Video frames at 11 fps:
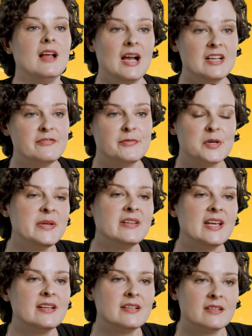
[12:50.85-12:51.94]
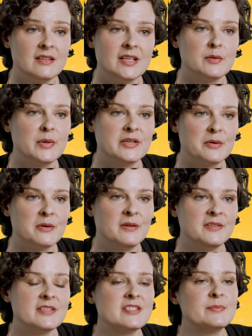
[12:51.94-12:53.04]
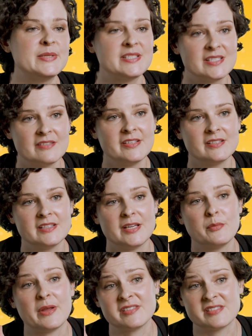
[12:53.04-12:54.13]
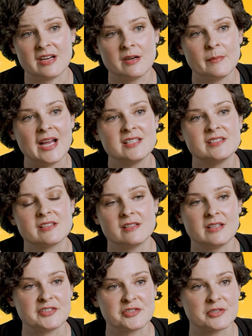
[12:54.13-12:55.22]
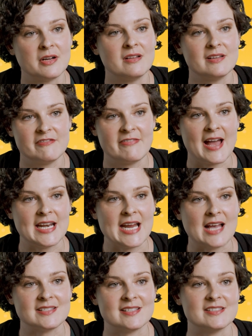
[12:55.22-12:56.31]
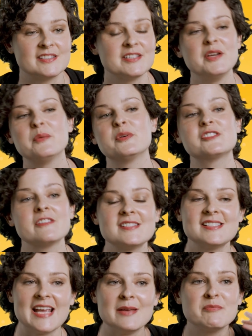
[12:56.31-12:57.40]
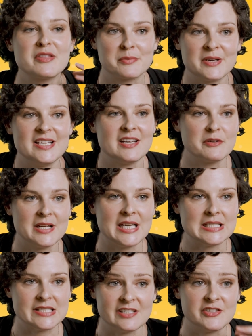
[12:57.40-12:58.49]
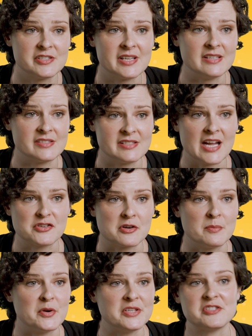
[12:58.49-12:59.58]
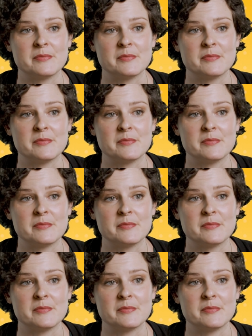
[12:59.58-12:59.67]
I formulated Liquid Gold specifically with ceramides, cholesterol, and fatty acids, which are the same 3 ingredients in your skin's natural moisture